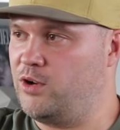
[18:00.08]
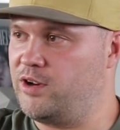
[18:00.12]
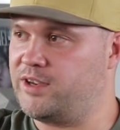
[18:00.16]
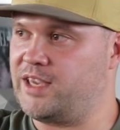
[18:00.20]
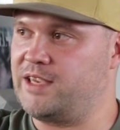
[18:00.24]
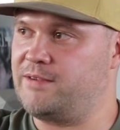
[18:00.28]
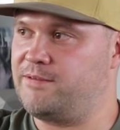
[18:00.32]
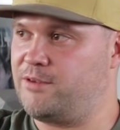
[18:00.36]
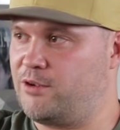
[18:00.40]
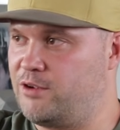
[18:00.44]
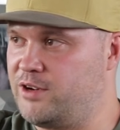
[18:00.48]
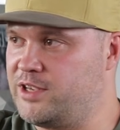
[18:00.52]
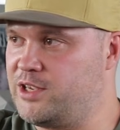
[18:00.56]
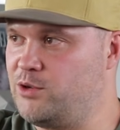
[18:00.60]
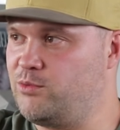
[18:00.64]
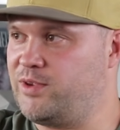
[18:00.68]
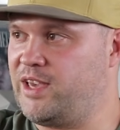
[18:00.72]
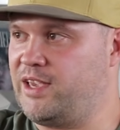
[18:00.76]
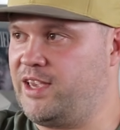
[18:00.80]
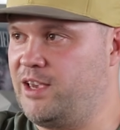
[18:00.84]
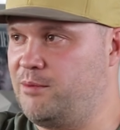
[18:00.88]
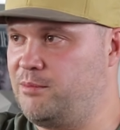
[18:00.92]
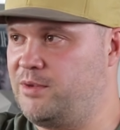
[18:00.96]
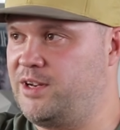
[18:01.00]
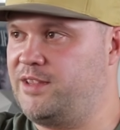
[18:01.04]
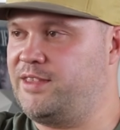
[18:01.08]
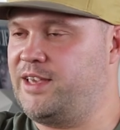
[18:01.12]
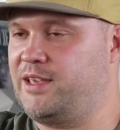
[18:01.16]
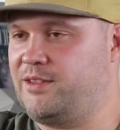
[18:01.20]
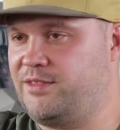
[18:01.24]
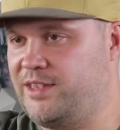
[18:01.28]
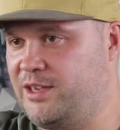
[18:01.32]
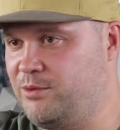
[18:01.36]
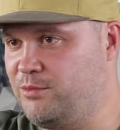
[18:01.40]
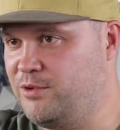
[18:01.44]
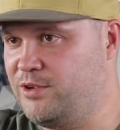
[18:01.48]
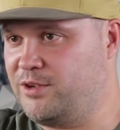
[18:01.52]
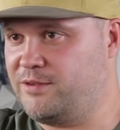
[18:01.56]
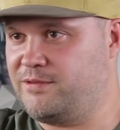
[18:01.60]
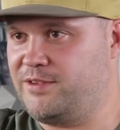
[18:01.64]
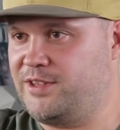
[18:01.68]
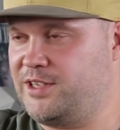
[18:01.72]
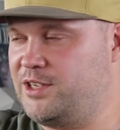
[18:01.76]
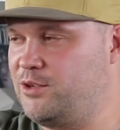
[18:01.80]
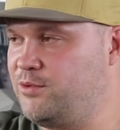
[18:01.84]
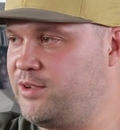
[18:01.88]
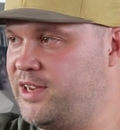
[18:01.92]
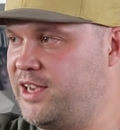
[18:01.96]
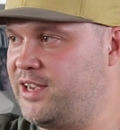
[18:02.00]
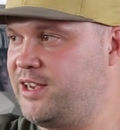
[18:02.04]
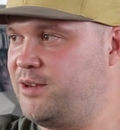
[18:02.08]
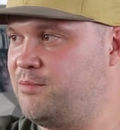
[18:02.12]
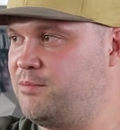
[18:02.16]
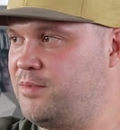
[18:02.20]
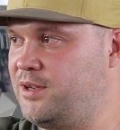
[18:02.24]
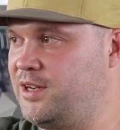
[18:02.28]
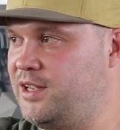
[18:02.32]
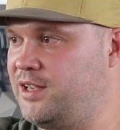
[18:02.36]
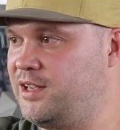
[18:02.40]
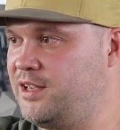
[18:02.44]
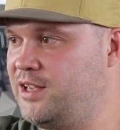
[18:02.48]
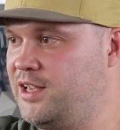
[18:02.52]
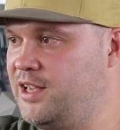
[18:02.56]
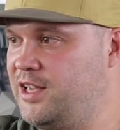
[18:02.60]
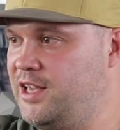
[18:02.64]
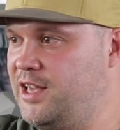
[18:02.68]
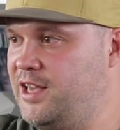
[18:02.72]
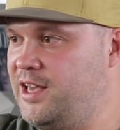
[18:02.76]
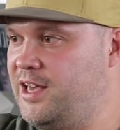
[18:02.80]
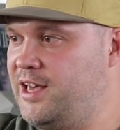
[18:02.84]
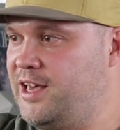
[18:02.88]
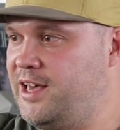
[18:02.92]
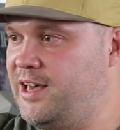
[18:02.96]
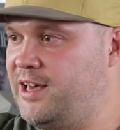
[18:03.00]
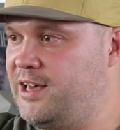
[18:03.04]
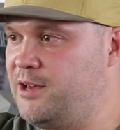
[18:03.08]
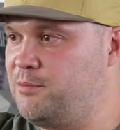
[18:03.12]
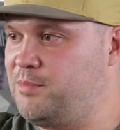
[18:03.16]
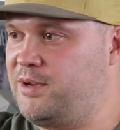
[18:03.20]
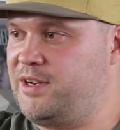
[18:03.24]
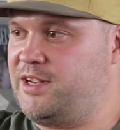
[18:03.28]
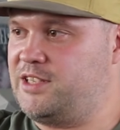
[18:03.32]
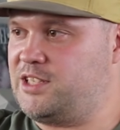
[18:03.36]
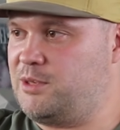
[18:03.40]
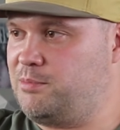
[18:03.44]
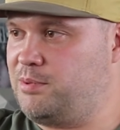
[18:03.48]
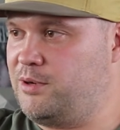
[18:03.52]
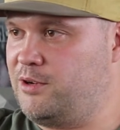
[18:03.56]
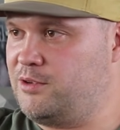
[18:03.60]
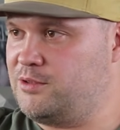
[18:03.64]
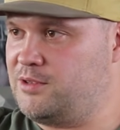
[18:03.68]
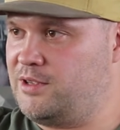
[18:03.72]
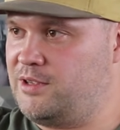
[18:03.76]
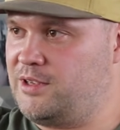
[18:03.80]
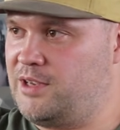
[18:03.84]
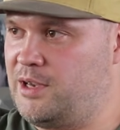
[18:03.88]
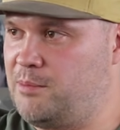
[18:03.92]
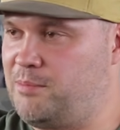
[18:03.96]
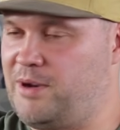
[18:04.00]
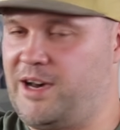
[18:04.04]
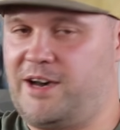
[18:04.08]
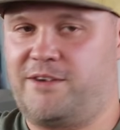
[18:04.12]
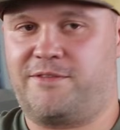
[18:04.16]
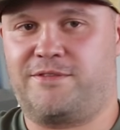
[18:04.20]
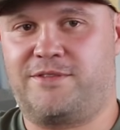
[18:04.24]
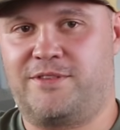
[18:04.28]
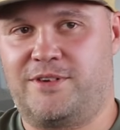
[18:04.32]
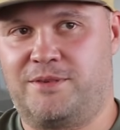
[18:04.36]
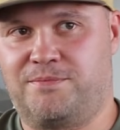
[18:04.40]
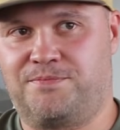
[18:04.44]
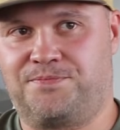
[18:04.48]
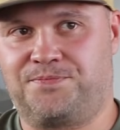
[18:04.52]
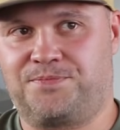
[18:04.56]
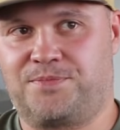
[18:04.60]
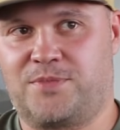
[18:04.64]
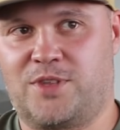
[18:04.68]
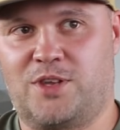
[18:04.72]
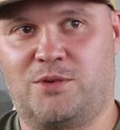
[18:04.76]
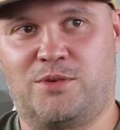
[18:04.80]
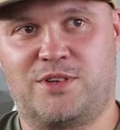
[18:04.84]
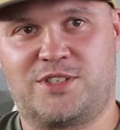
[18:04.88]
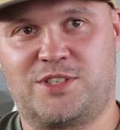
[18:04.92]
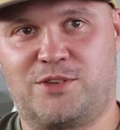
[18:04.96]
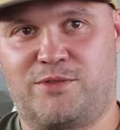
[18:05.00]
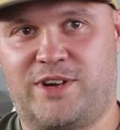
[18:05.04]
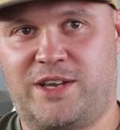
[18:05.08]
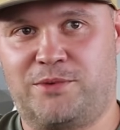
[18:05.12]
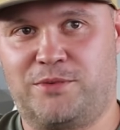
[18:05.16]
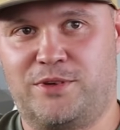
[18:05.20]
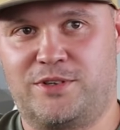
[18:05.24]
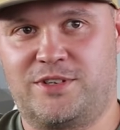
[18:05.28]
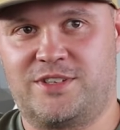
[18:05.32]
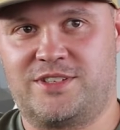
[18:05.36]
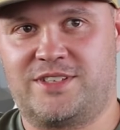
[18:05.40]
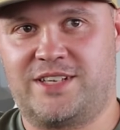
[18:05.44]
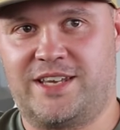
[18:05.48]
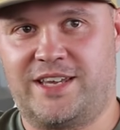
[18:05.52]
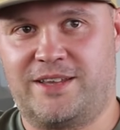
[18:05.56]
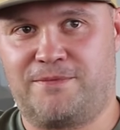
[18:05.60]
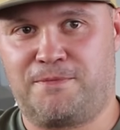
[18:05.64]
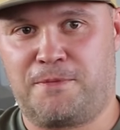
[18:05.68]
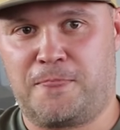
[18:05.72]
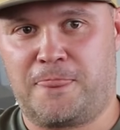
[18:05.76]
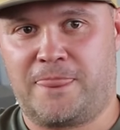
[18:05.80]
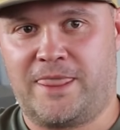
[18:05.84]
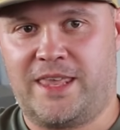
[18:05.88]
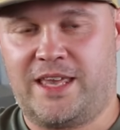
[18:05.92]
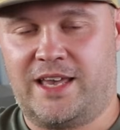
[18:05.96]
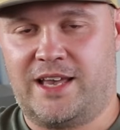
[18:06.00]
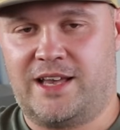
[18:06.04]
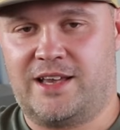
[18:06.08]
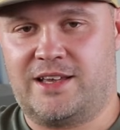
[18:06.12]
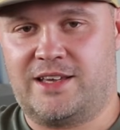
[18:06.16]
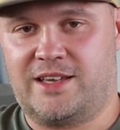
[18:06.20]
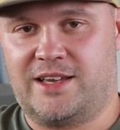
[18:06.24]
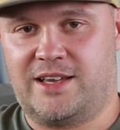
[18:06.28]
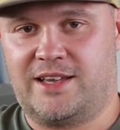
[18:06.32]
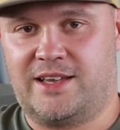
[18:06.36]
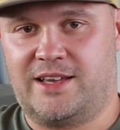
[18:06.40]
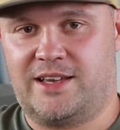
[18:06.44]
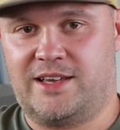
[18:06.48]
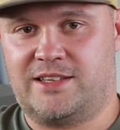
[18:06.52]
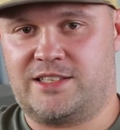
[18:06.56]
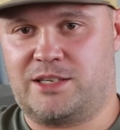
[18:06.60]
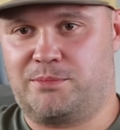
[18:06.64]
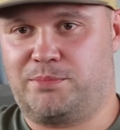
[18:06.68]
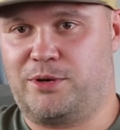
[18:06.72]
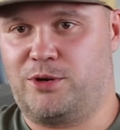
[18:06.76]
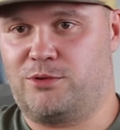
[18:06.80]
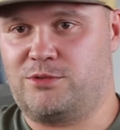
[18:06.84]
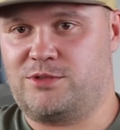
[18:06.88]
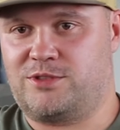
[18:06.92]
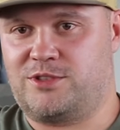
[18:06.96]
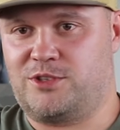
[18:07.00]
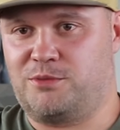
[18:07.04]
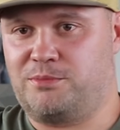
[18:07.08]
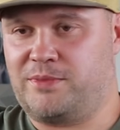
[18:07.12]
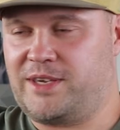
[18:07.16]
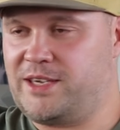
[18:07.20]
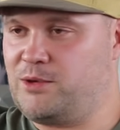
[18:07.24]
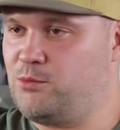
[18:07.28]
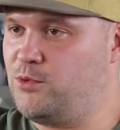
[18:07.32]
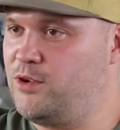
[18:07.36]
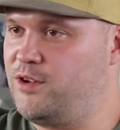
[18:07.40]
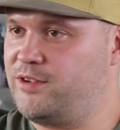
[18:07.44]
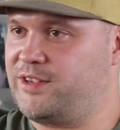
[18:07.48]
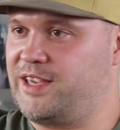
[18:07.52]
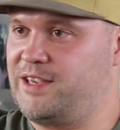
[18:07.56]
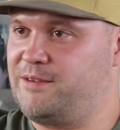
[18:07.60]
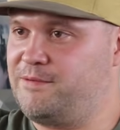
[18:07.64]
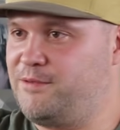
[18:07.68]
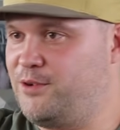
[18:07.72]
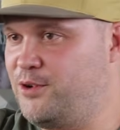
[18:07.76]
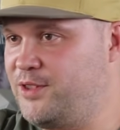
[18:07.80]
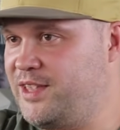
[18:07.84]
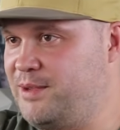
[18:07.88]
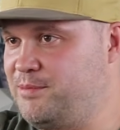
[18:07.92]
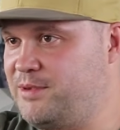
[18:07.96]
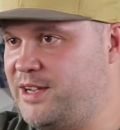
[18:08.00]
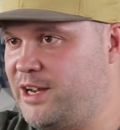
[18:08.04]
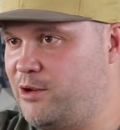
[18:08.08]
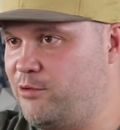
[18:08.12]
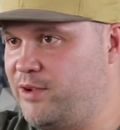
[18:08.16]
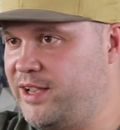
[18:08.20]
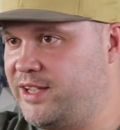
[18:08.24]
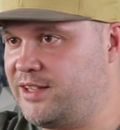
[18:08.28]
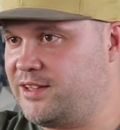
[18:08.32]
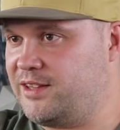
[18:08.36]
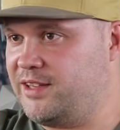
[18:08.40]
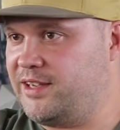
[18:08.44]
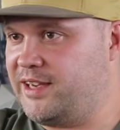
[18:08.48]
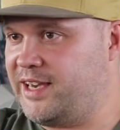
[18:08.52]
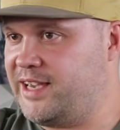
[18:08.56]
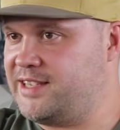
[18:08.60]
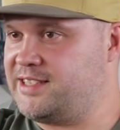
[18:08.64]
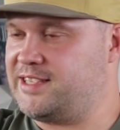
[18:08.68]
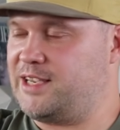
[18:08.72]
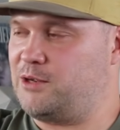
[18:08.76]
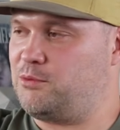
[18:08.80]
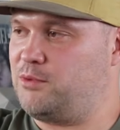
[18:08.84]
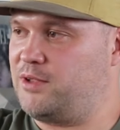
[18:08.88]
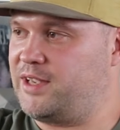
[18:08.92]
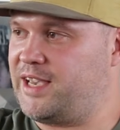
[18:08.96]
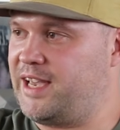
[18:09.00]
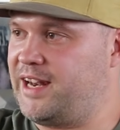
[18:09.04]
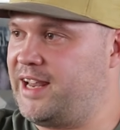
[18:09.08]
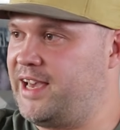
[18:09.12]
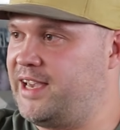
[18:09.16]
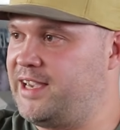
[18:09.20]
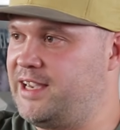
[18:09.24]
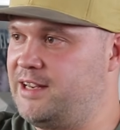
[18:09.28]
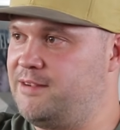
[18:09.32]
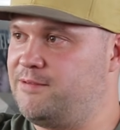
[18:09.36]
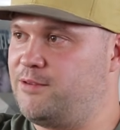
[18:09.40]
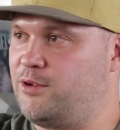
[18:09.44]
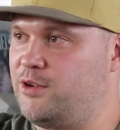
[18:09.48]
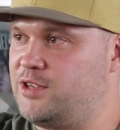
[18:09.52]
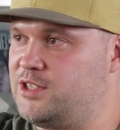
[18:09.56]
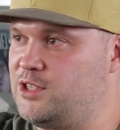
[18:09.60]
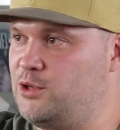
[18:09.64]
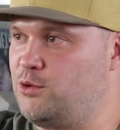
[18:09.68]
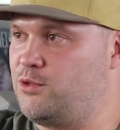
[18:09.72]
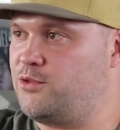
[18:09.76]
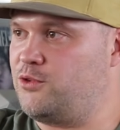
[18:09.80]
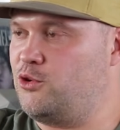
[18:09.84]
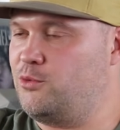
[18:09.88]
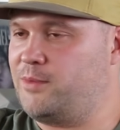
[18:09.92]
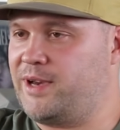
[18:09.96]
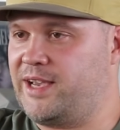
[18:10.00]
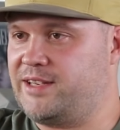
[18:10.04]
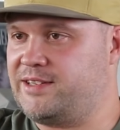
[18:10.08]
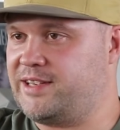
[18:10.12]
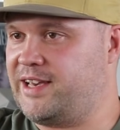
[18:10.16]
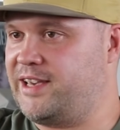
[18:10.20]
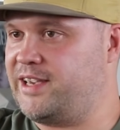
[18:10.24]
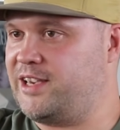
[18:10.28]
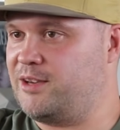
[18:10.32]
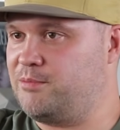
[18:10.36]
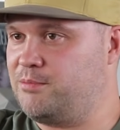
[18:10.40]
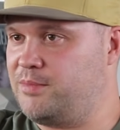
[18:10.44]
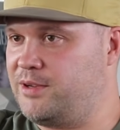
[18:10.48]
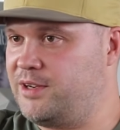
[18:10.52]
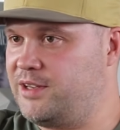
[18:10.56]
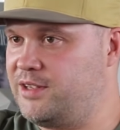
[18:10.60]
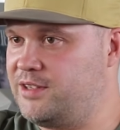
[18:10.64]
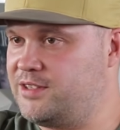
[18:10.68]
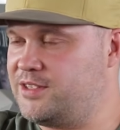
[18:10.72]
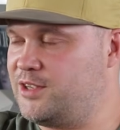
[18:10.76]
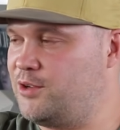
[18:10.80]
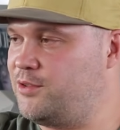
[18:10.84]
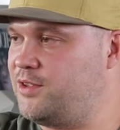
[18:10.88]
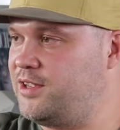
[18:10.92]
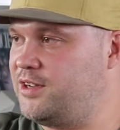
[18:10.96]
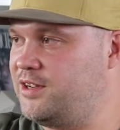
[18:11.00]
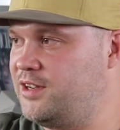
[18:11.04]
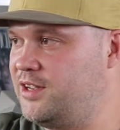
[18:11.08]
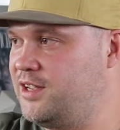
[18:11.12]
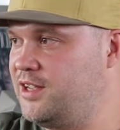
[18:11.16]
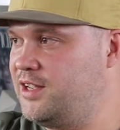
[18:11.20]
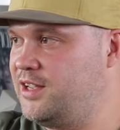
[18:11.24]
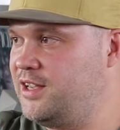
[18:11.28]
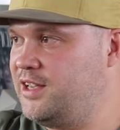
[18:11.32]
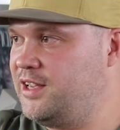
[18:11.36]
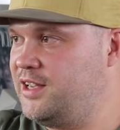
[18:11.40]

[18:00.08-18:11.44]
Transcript: working for a UK company. They work for the UK company, but apart from, what's the right word to say? As opposed to me working for them directly, I said, well, can I invoice you through my Thai company, so that